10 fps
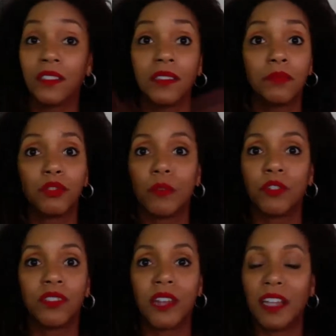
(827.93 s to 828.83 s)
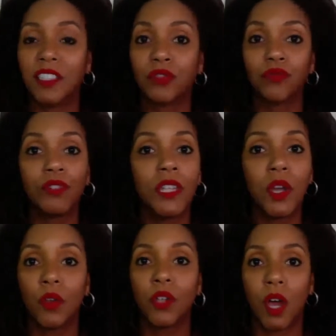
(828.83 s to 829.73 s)
These are like,
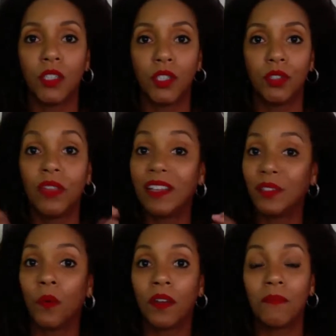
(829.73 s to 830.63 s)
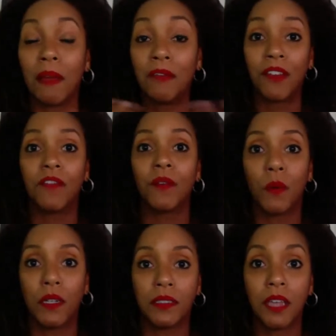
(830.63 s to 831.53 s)
there's some scriptures that I just really
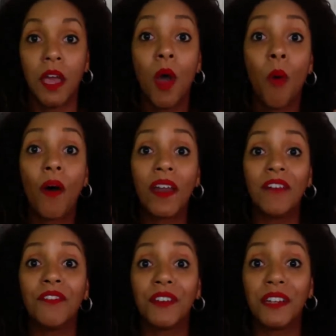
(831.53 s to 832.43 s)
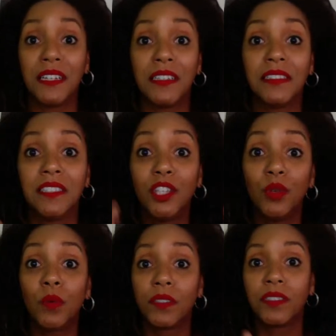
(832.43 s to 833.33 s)
hold on to. That's one of my favorite
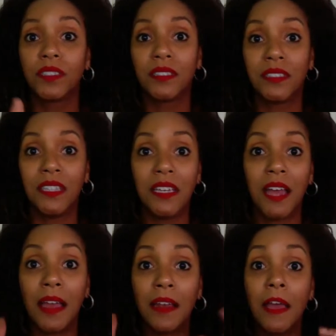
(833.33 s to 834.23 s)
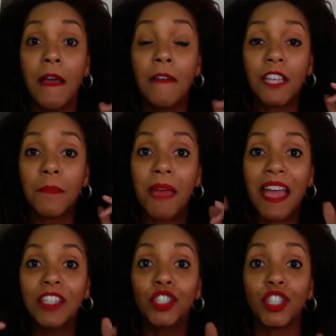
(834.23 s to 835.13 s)
ones. Whatever it is, you will
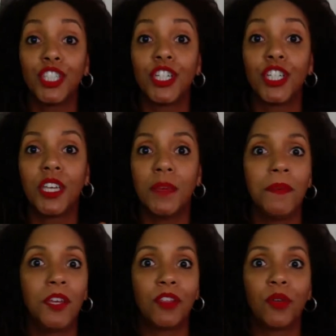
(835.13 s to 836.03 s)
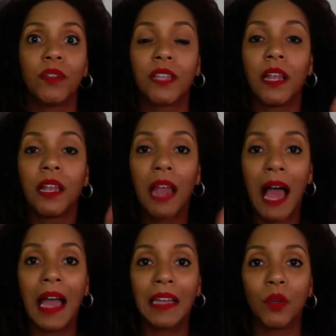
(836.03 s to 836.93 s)
succeed. And to make sure
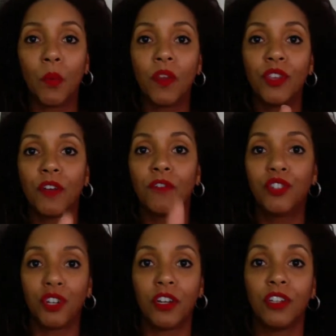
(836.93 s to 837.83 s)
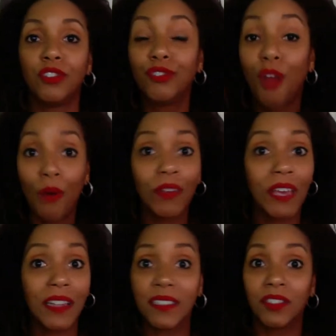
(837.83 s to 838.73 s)
you're keeping your thoughts aligned with
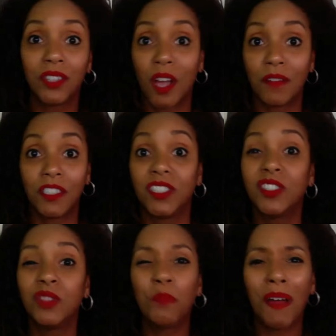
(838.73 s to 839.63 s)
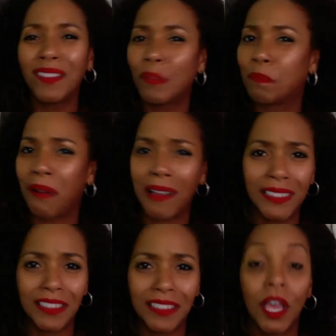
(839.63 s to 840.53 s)
your future, don't get
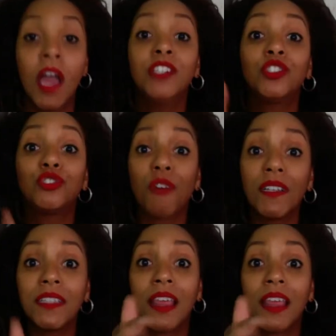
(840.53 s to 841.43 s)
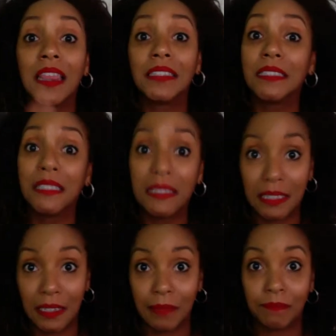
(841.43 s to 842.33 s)
discouraged. It's part of the process.
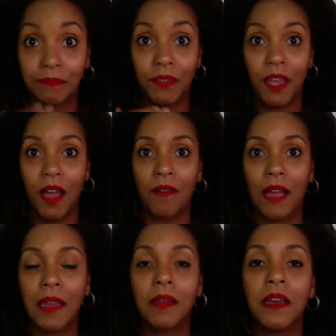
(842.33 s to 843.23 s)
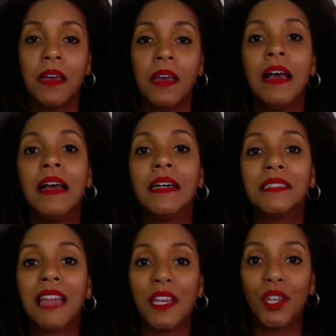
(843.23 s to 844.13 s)
Trust the system. All right.
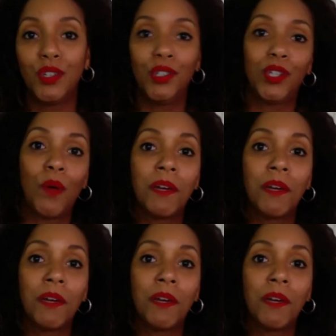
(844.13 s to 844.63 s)
Thank